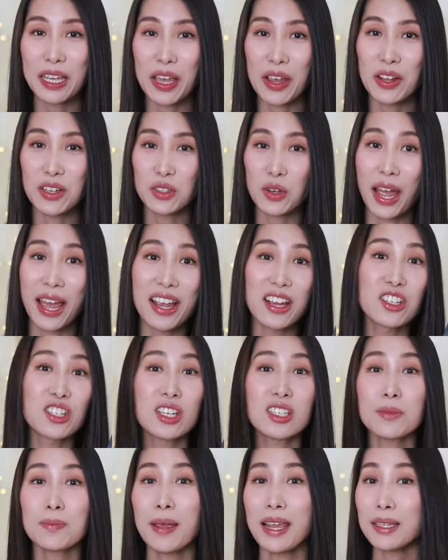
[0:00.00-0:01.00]
hair dryer
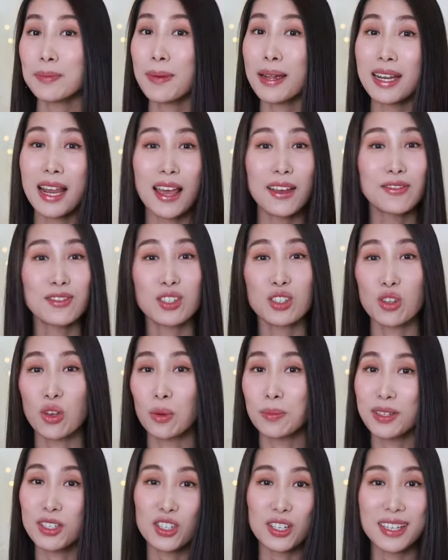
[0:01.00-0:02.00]
just made my life
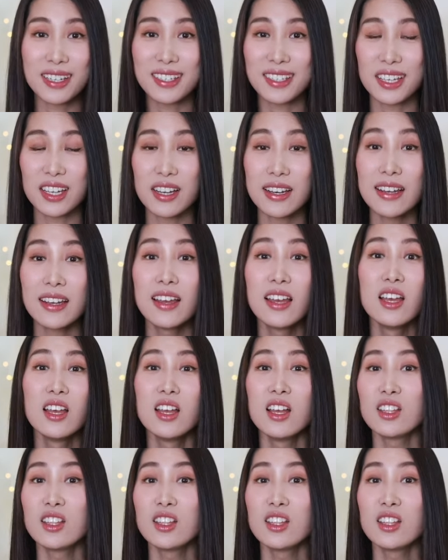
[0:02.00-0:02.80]
so much easier